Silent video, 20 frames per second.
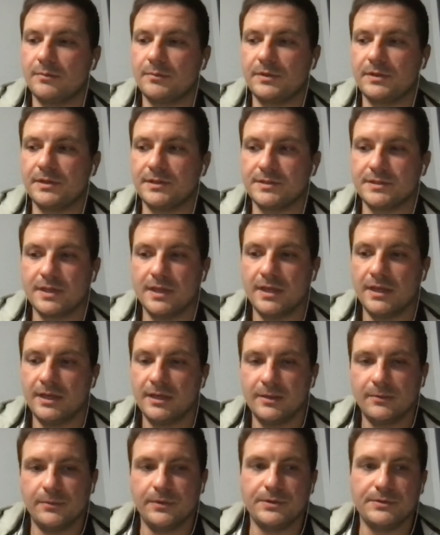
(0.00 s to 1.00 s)
because
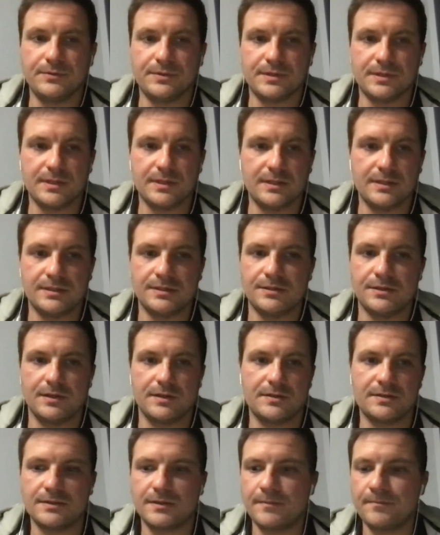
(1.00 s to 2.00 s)
what you see is
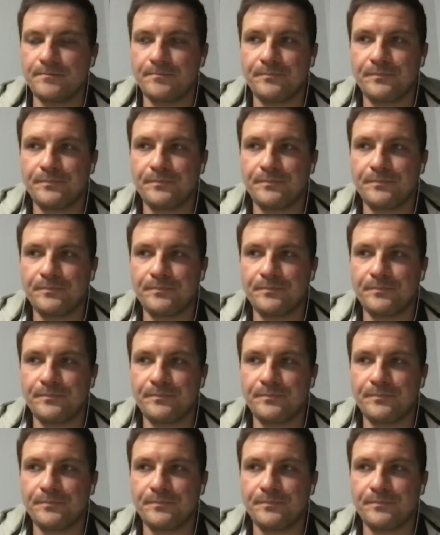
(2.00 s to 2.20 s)
just